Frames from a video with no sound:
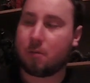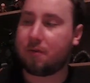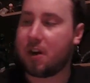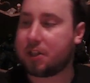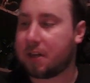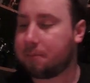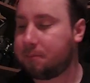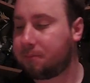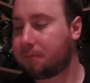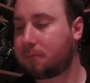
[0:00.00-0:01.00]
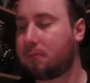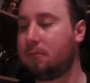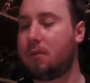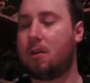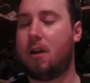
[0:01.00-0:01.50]
Refreshing.
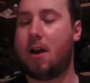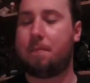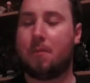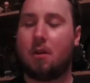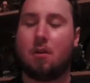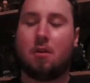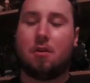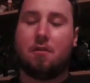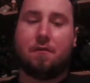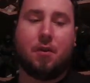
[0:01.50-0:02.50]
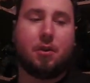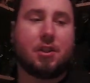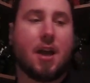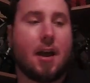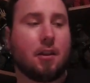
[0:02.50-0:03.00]
Now, food
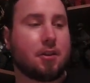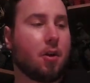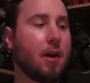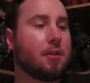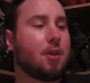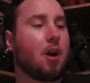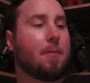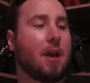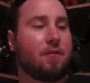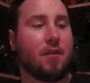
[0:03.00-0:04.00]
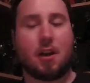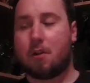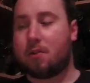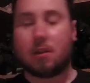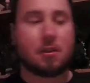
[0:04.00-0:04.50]
aside, let's go ahead and talk about the
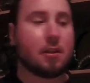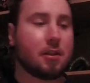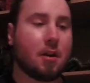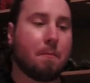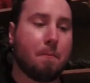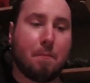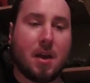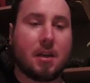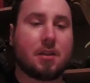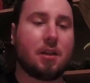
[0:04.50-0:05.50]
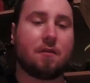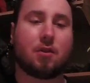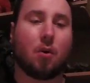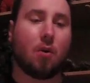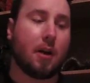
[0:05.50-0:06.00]
figure. This is an amazing
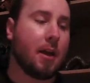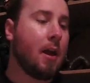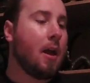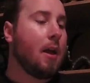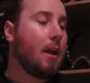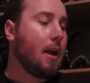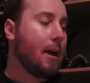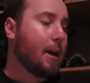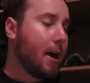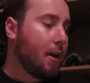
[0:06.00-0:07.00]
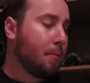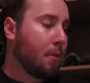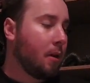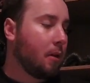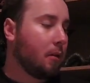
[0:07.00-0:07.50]
toy. I got
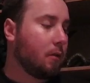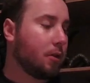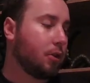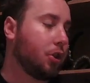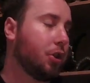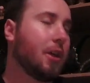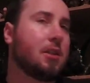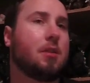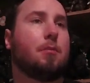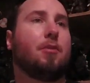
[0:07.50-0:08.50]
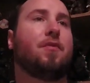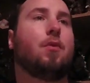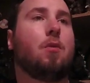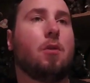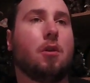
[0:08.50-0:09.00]
him just
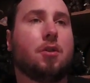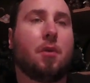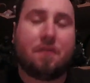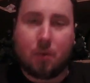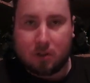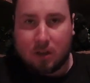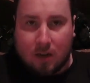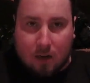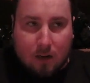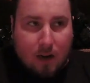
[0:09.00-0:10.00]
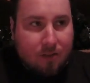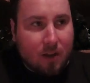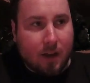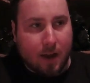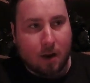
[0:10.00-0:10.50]
before 2014 ended. I
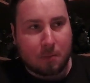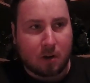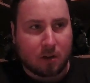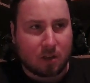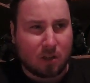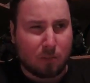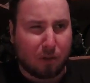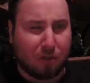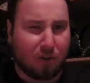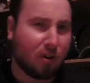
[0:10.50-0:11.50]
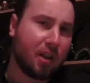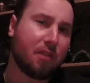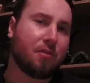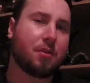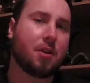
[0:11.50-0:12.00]
think I got him on December
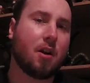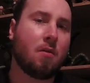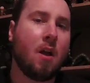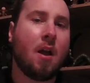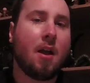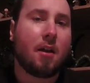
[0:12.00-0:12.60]
30th or so.